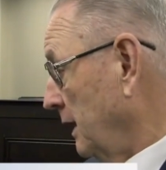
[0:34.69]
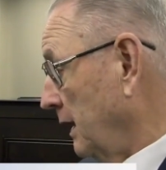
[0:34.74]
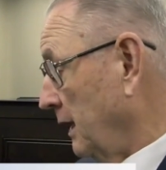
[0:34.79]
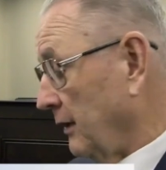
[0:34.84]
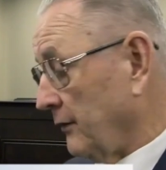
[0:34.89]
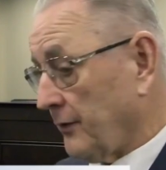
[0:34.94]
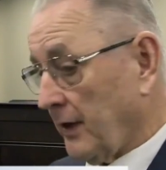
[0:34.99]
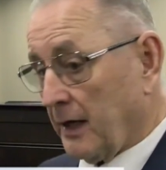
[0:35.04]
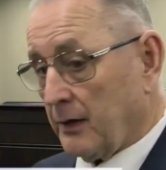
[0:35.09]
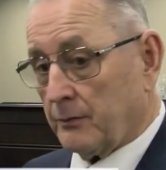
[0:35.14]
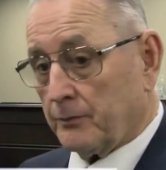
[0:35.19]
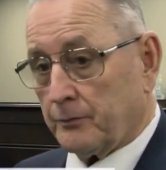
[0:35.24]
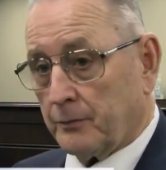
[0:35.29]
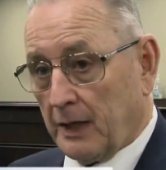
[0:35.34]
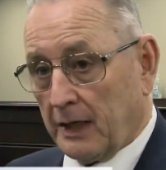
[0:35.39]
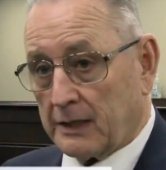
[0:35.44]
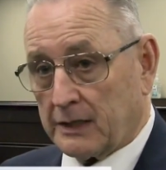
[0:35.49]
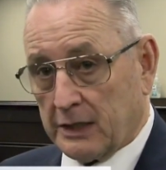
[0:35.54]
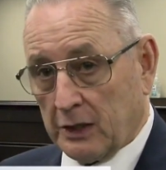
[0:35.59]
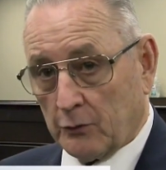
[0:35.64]
Uh, they
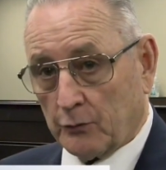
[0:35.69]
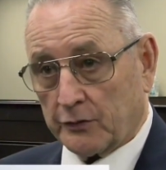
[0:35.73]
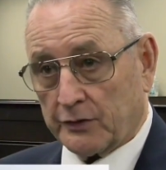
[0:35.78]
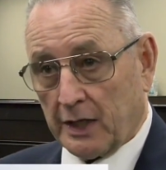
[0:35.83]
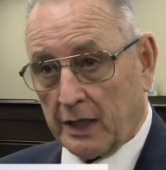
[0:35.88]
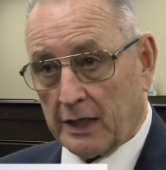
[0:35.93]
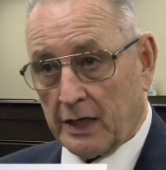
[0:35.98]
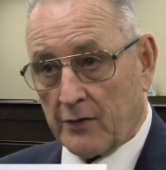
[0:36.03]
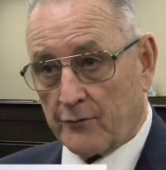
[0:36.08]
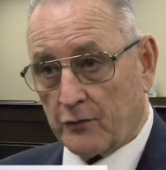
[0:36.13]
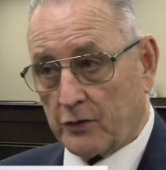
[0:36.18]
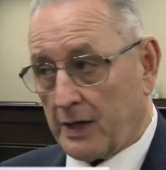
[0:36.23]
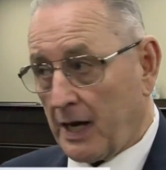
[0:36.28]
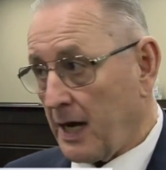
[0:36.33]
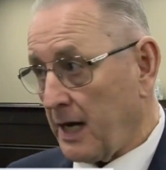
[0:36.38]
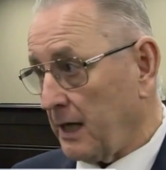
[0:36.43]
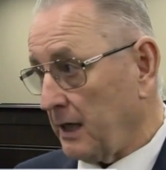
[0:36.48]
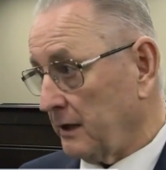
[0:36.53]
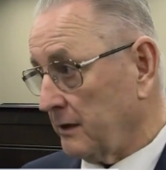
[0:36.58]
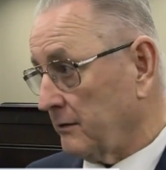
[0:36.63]
they deal with that every
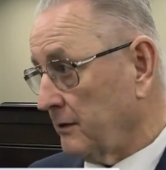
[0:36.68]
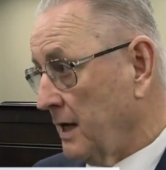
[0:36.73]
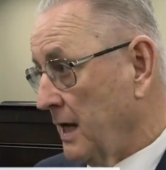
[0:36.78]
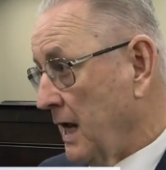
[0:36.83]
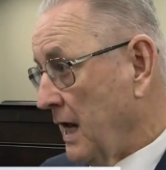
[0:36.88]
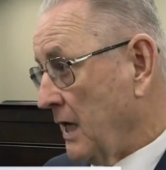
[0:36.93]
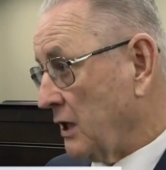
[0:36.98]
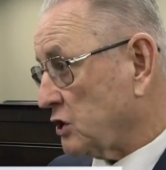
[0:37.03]
day, and